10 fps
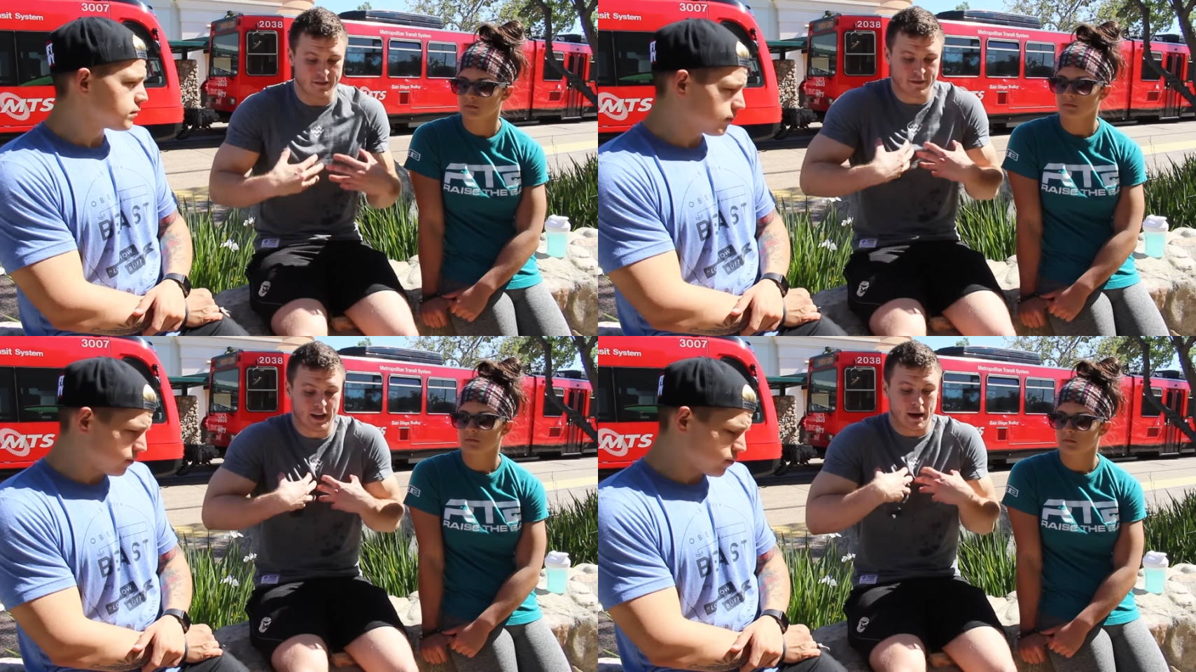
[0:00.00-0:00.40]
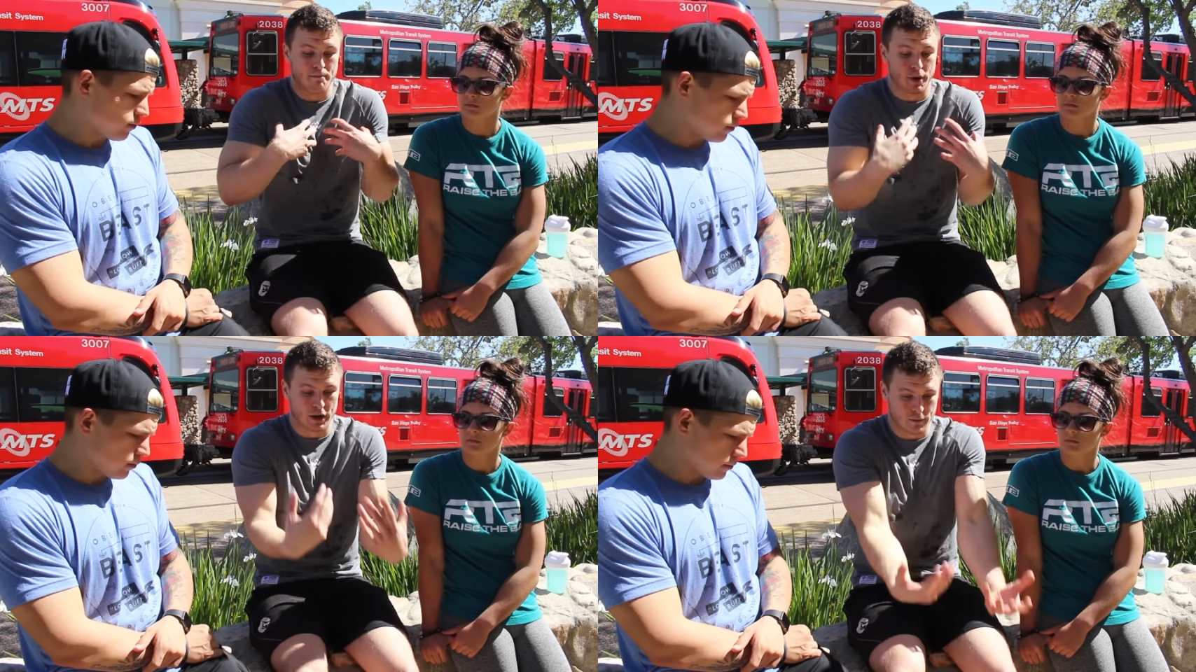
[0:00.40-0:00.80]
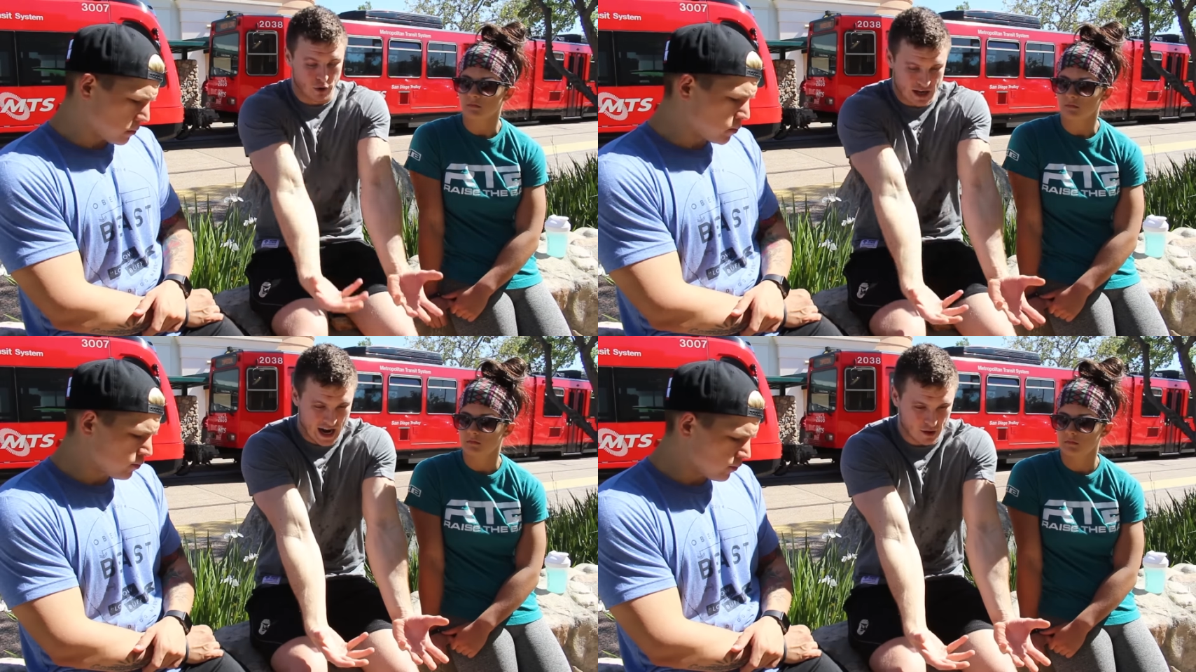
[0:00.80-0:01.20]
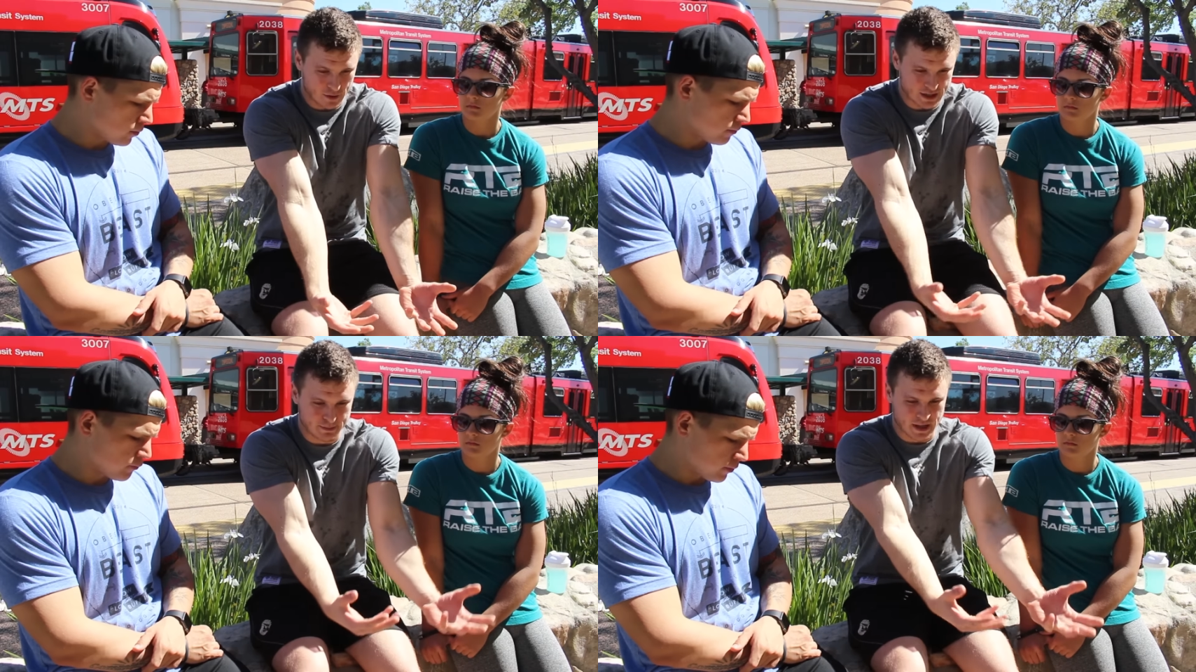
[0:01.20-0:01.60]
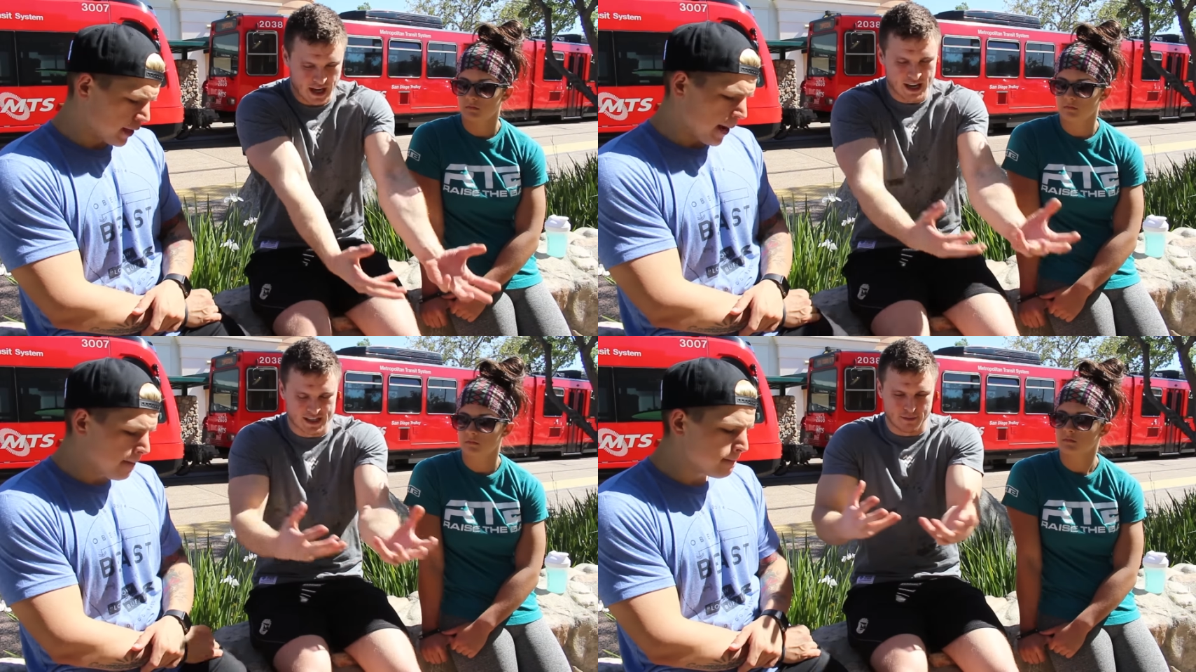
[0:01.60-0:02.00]
Speaker 1: I feel like I'm burning more calories
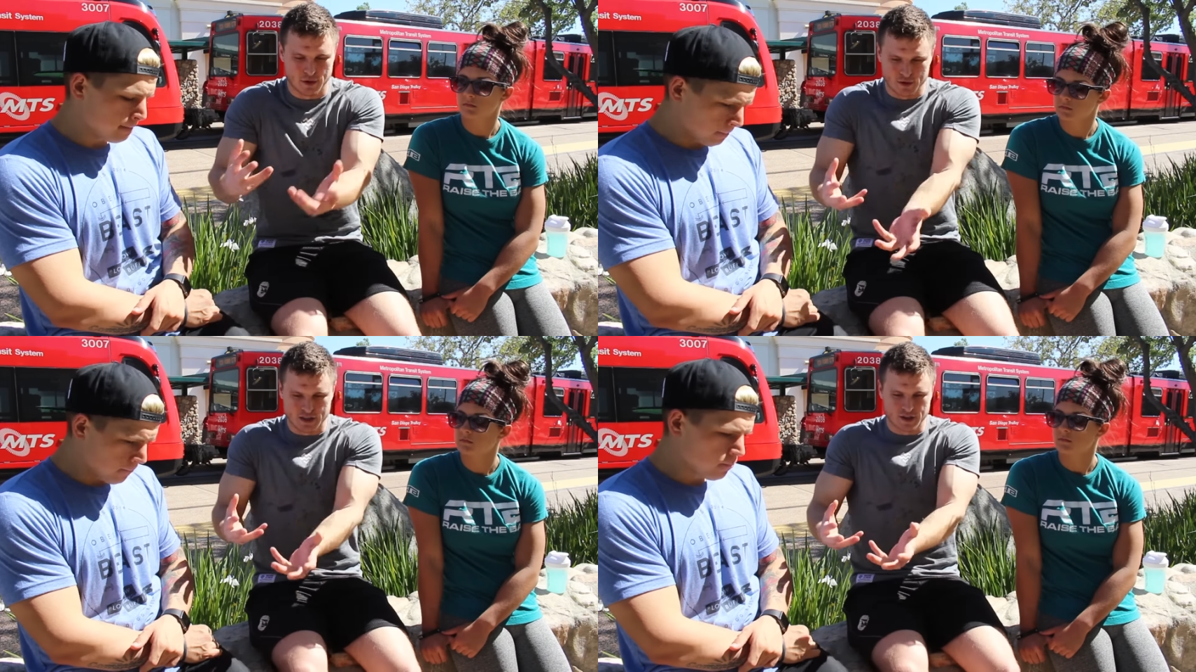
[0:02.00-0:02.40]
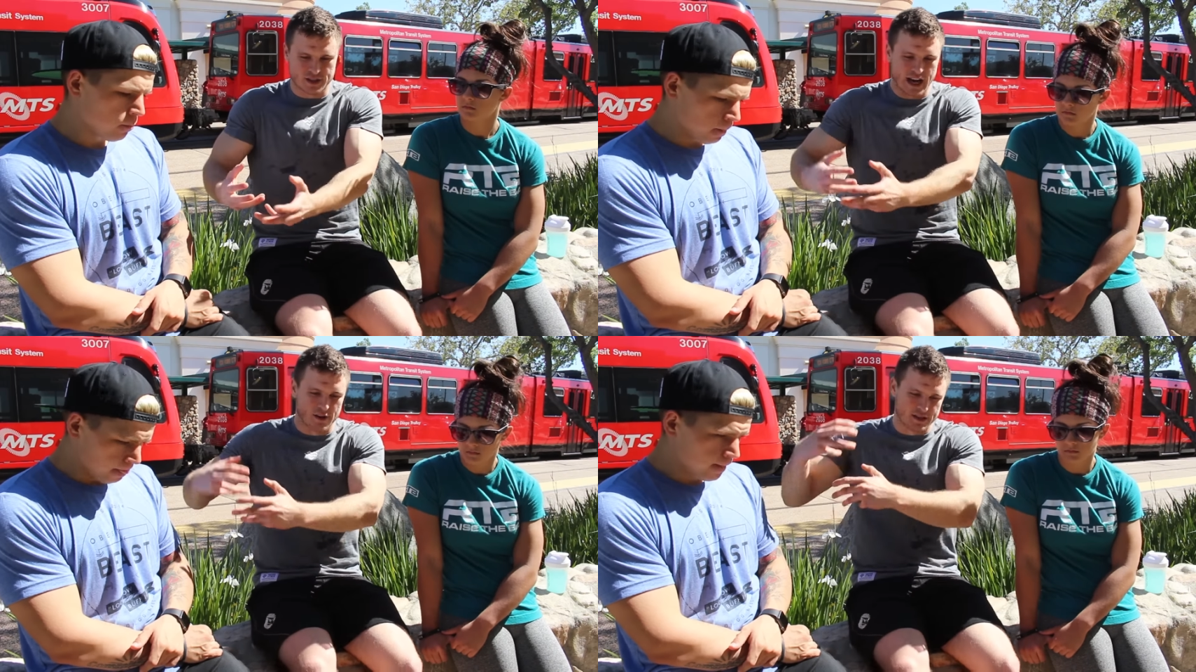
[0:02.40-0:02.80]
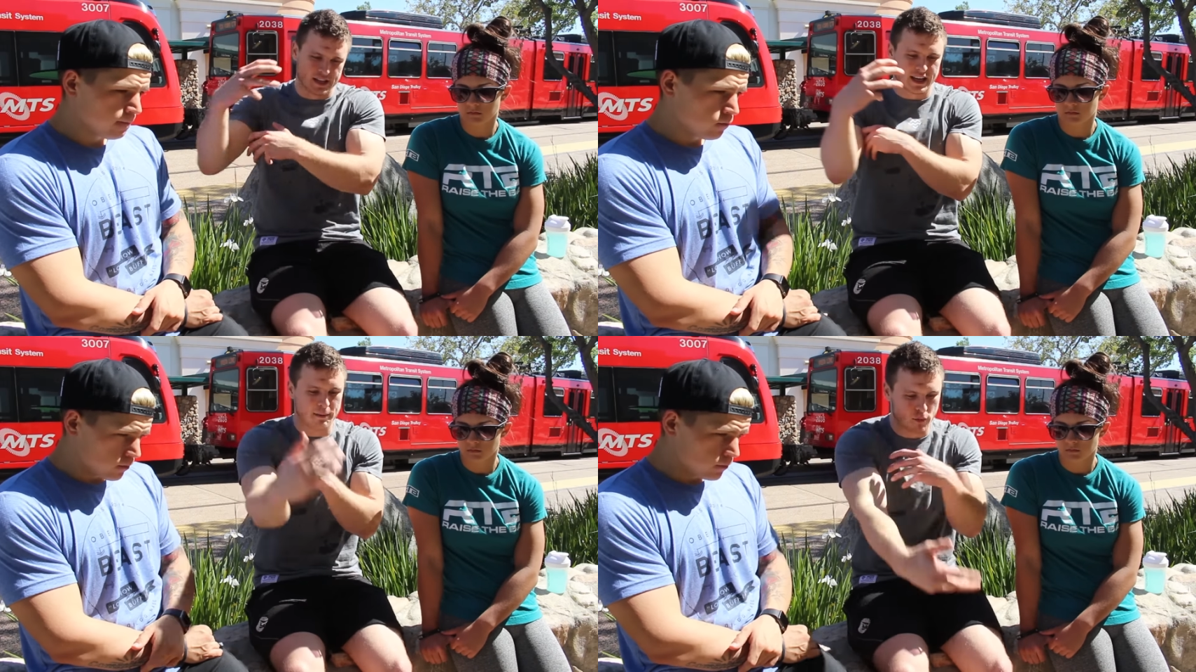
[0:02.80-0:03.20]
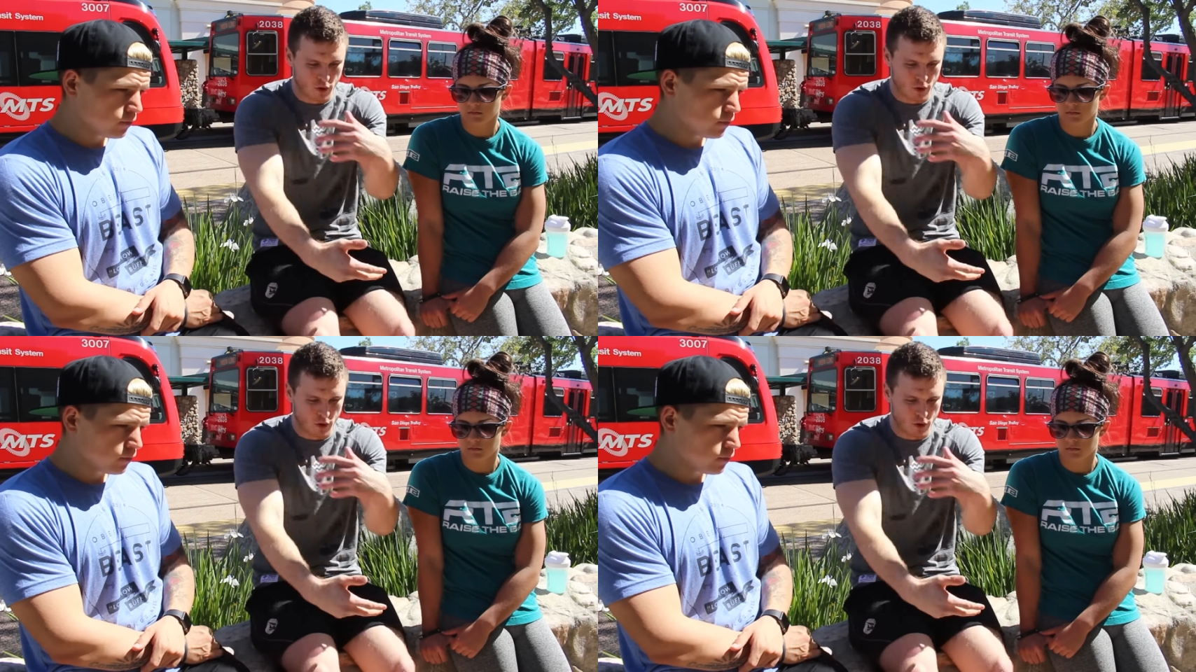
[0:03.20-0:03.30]
because I'm using those calories to get